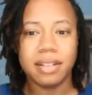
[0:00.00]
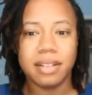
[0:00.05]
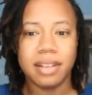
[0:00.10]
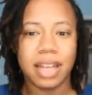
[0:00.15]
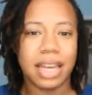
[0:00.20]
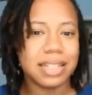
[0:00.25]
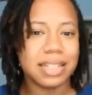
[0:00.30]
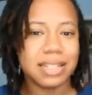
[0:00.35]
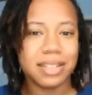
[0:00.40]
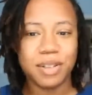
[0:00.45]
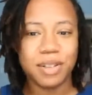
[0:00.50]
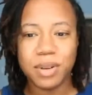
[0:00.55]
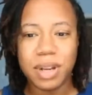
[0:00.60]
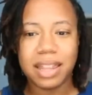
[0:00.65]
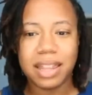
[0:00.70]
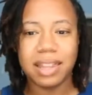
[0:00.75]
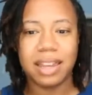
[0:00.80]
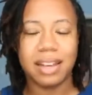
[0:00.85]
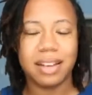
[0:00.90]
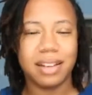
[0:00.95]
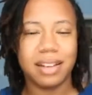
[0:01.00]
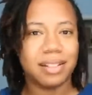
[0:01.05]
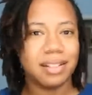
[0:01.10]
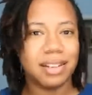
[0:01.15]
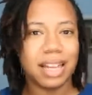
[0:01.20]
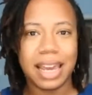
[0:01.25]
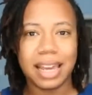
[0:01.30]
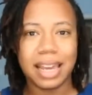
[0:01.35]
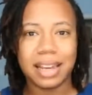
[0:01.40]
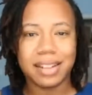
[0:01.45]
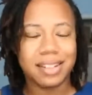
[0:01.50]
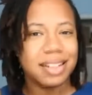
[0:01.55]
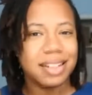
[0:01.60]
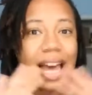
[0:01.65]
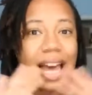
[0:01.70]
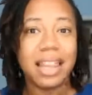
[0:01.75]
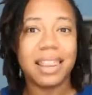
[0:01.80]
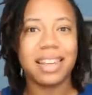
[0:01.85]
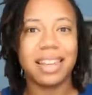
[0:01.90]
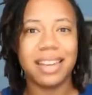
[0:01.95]
Like, just do nothing, like
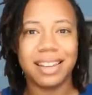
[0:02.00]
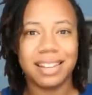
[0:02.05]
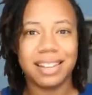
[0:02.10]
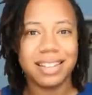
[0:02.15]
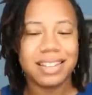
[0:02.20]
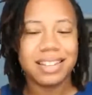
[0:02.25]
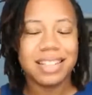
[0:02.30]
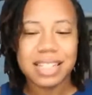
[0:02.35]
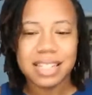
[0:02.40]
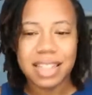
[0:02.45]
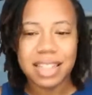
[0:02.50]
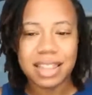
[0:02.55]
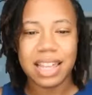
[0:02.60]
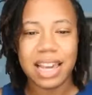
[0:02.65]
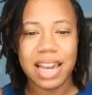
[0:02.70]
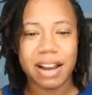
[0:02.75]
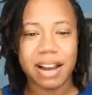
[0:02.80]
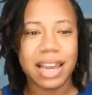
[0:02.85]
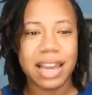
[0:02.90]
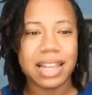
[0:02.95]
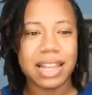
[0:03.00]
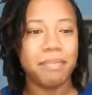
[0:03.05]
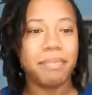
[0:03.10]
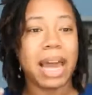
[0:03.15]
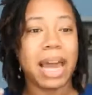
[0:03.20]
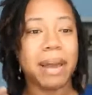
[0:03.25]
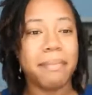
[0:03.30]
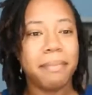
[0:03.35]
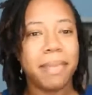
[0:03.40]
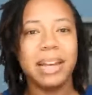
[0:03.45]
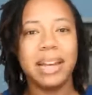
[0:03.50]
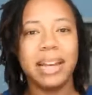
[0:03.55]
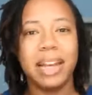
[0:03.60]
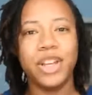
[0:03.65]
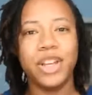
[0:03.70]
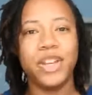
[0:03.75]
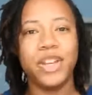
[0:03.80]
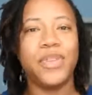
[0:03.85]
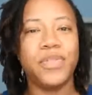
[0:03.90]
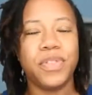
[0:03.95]
nothing, just sit there. And then by Monday,
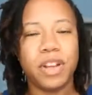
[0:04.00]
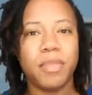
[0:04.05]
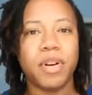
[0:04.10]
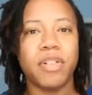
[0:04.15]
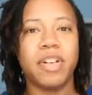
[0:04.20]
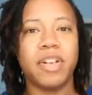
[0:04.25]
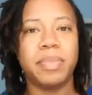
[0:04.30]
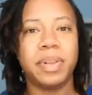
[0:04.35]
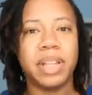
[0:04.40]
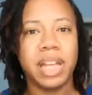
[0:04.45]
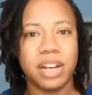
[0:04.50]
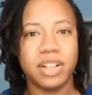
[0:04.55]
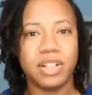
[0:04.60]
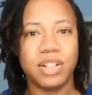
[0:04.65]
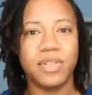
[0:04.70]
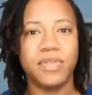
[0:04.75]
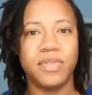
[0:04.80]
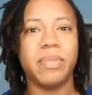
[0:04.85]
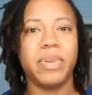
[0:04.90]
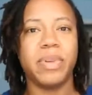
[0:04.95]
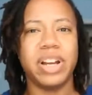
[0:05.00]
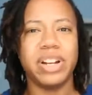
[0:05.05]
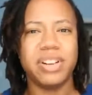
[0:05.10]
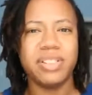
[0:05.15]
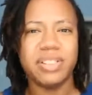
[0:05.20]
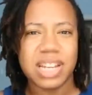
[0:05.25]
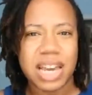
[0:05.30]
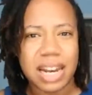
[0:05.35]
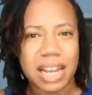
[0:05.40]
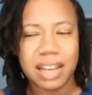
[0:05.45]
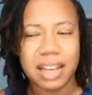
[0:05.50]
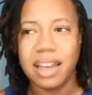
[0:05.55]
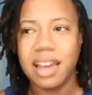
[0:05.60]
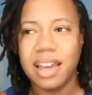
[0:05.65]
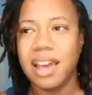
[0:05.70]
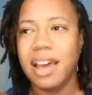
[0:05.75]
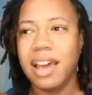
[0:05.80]
you feel more replenished. You feel more energetic.